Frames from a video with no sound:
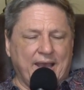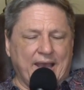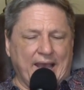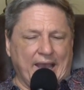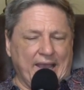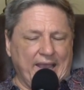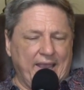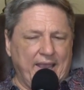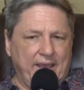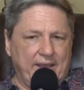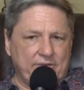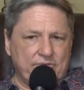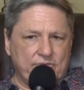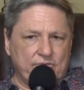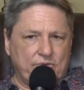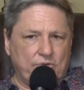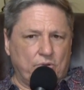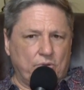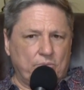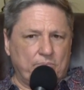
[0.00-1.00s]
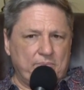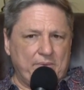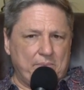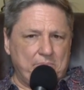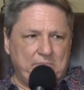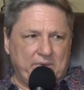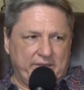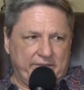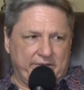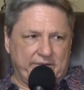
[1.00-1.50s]
I hadn't told my
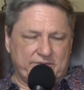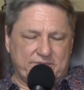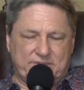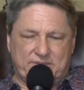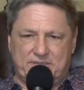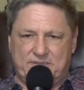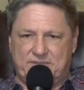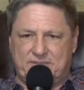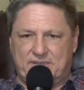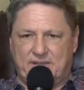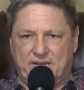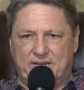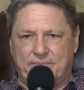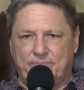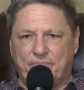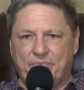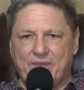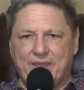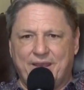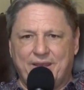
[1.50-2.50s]
mother. She said,